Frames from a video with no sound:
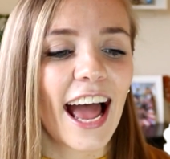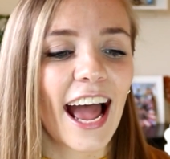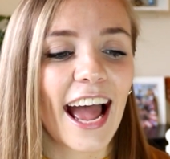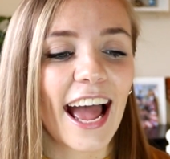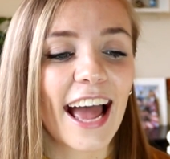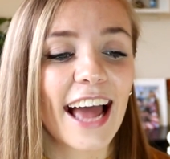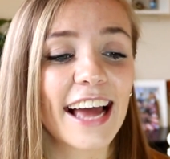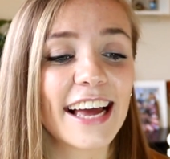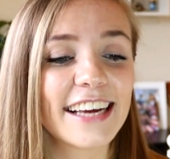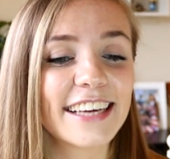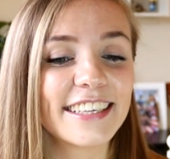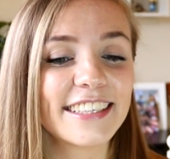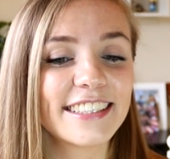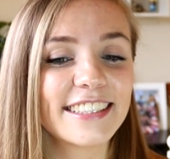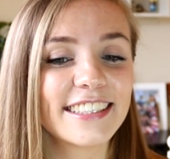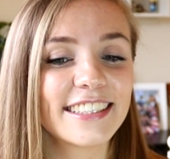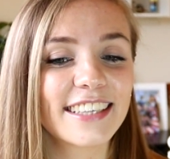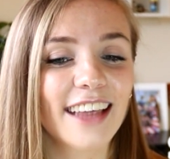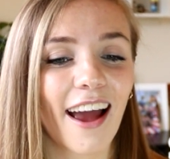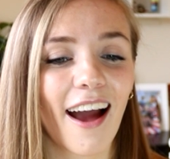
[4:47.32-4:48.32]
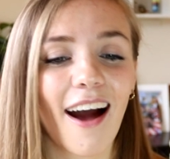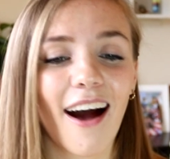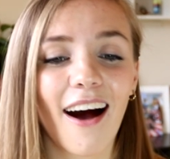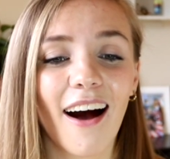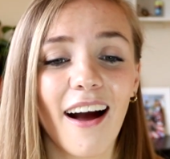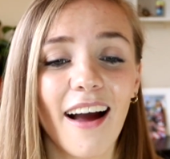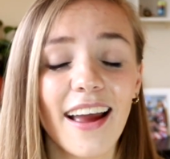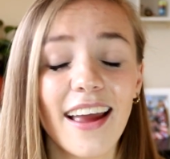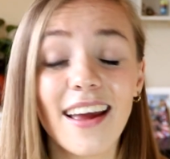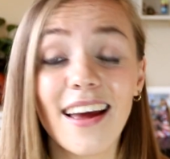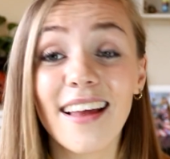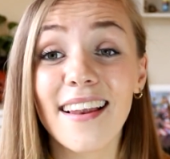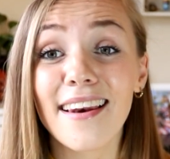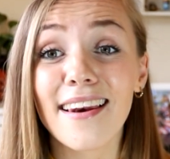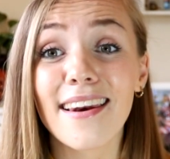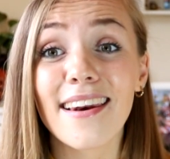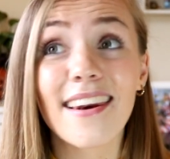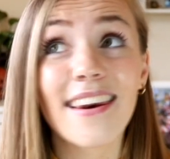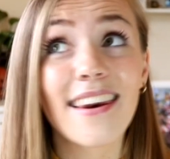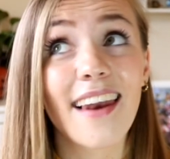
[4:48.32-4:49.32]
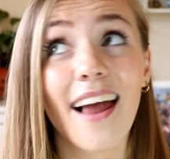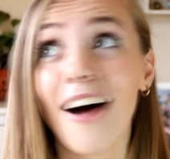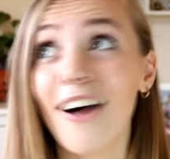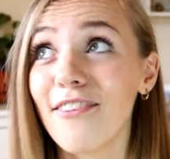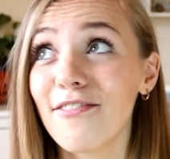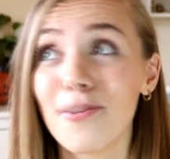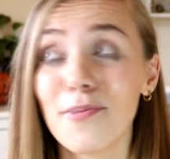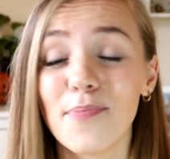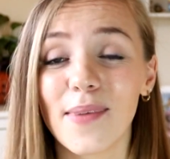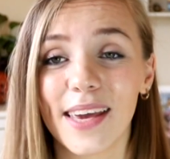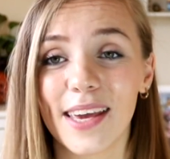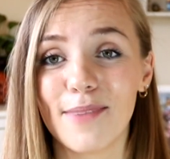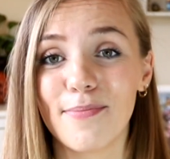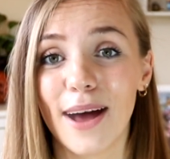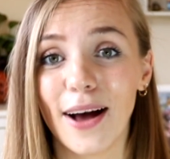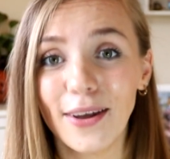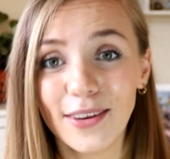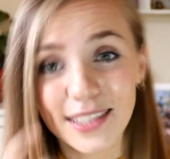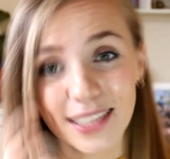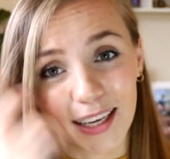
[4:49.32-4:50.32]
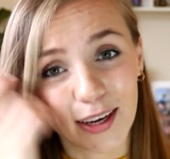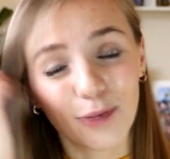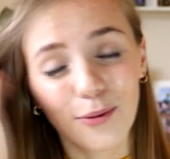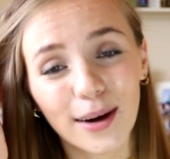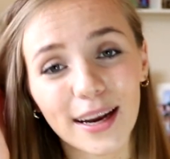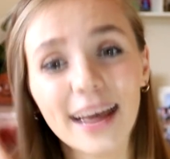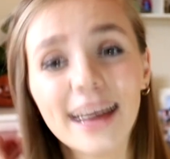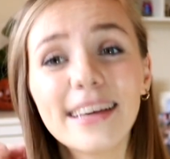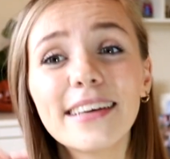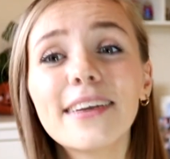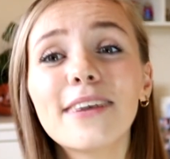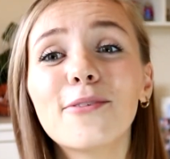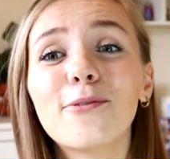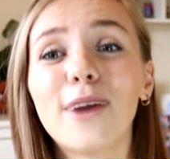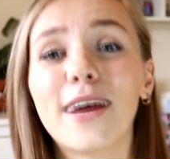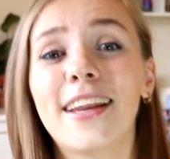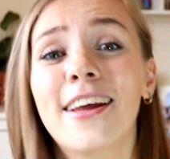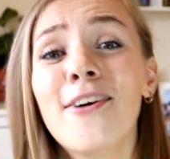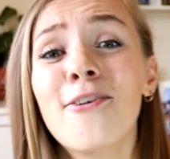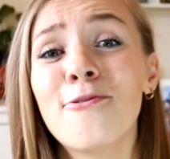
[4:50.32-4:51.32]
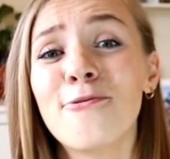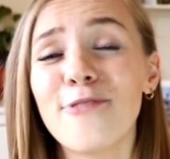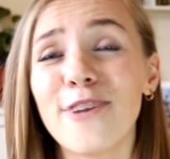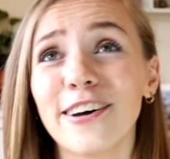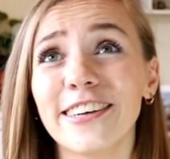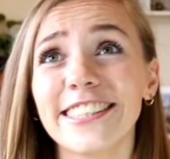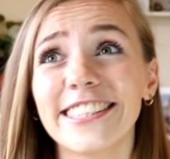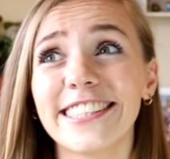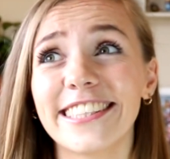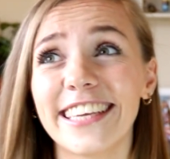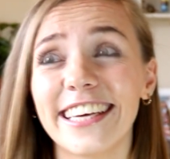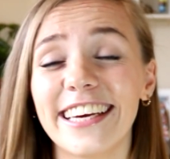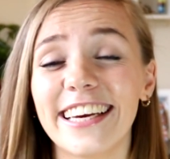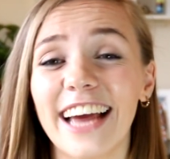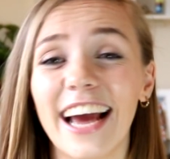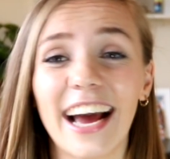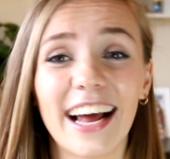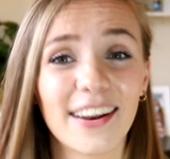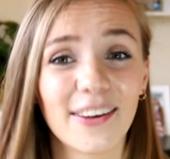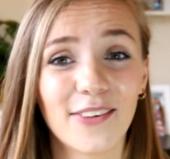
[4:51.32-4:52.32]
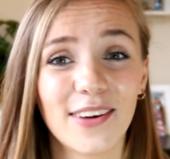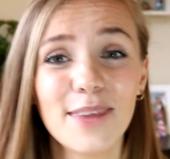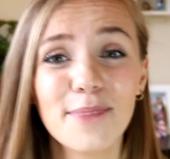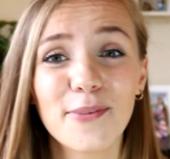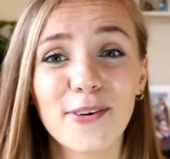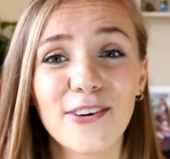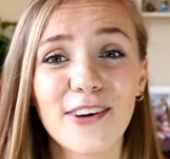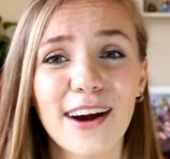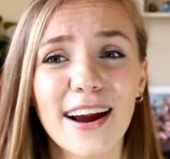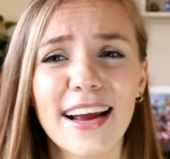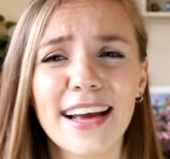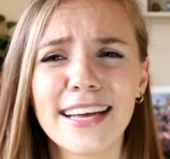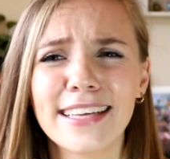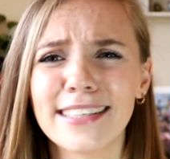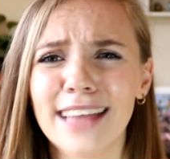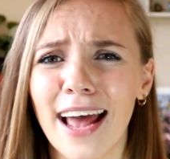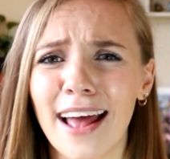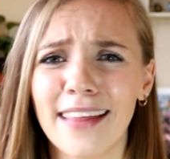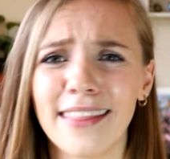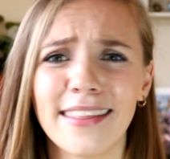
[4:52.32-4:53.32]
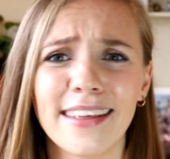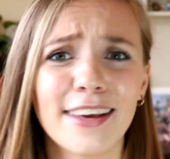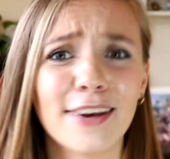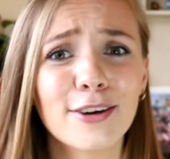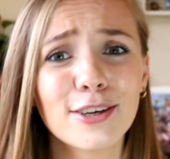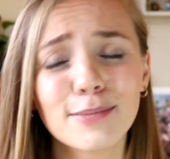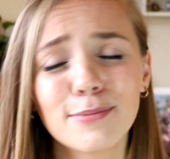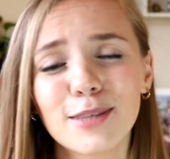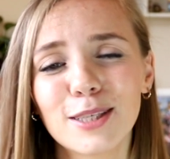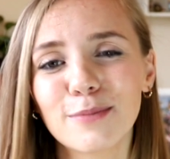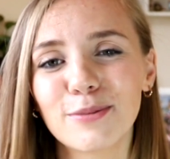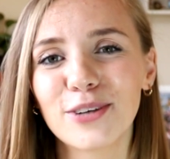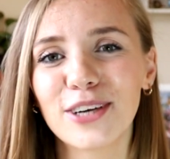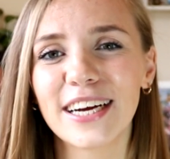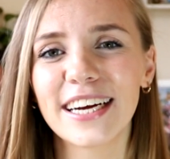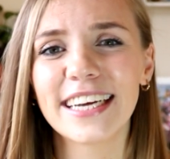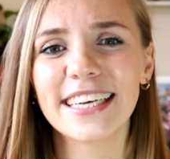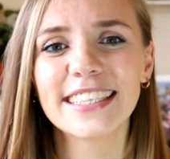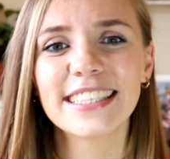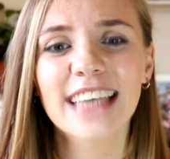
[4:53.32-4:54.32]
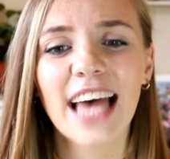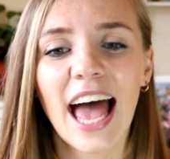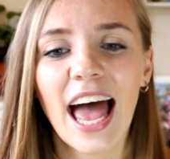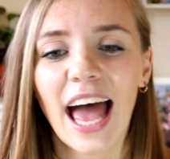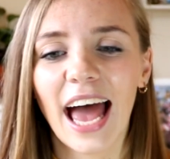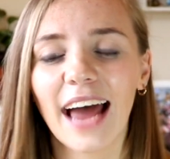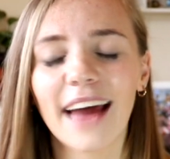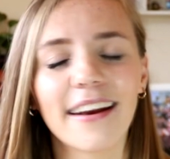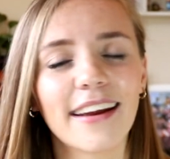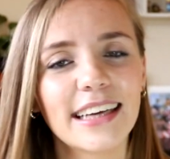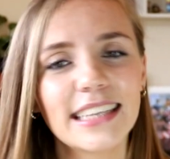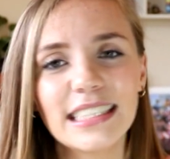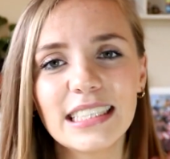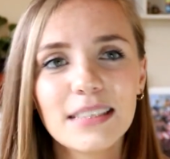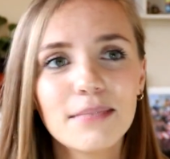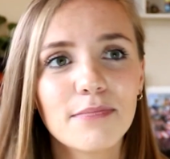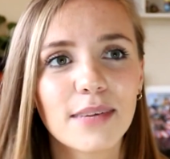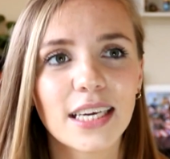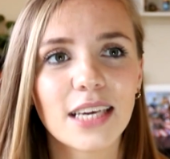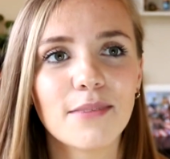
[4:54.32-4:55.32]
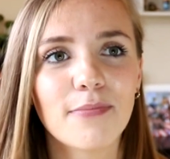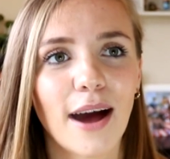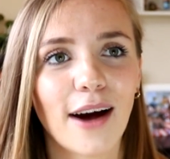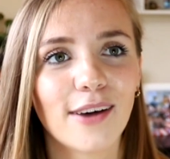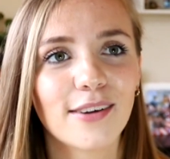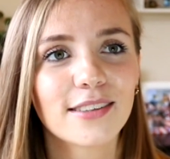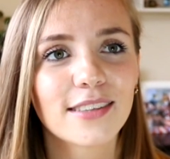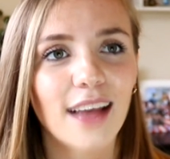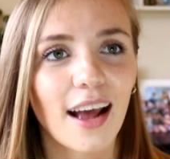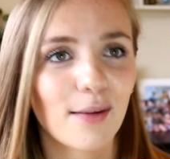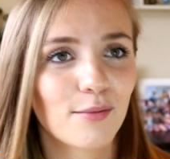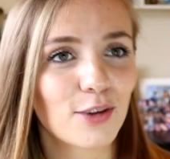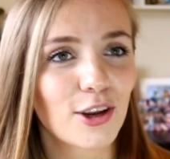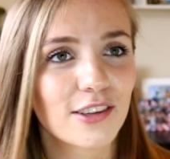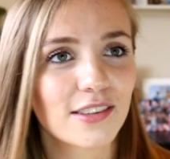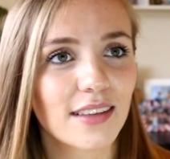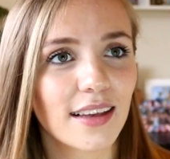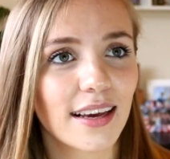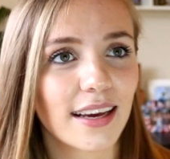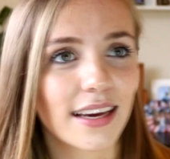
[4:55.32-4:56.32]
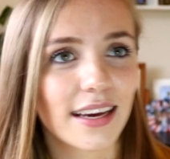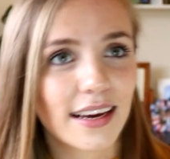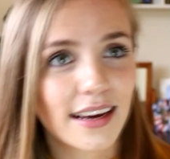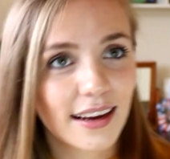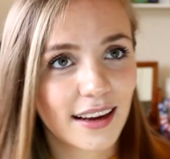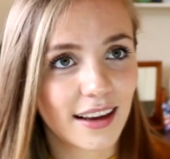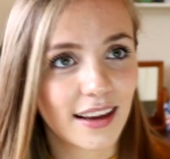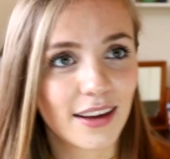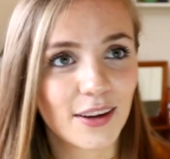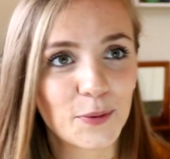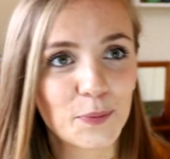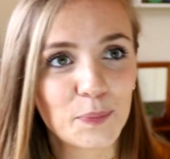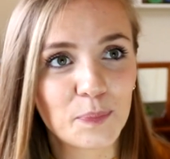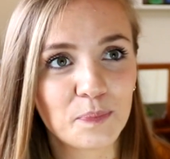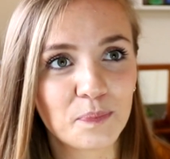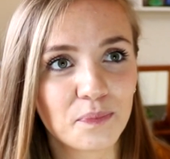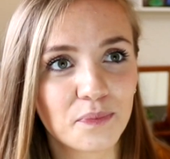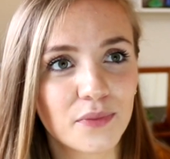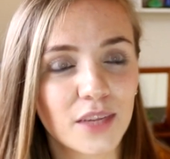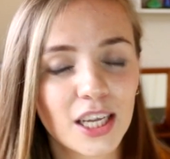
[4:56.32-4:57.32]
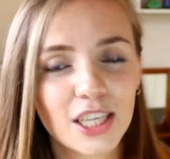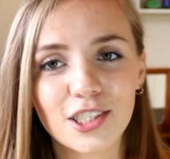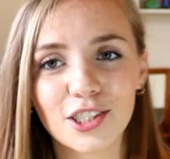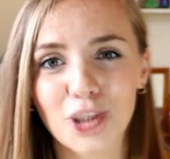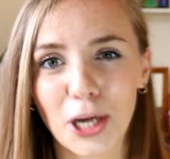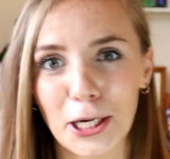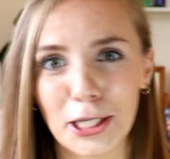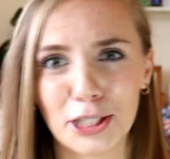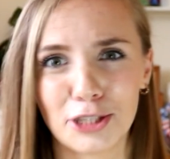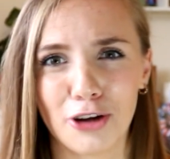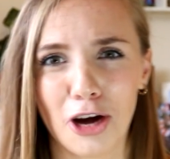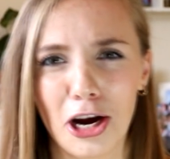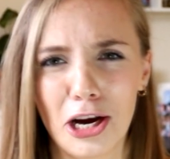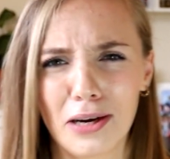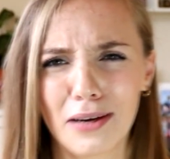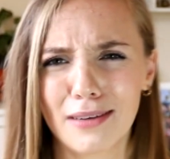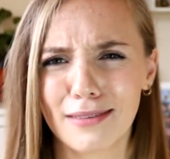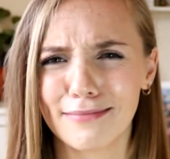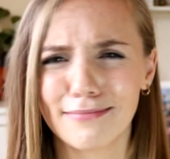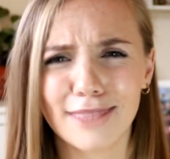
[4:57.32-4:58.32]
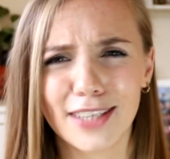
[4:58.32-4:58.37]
And I love Mickey Mouse. Like when I watch the Halloween parades and the Christmas parades and I see Mickey Mouse, I'm just like, starstruck.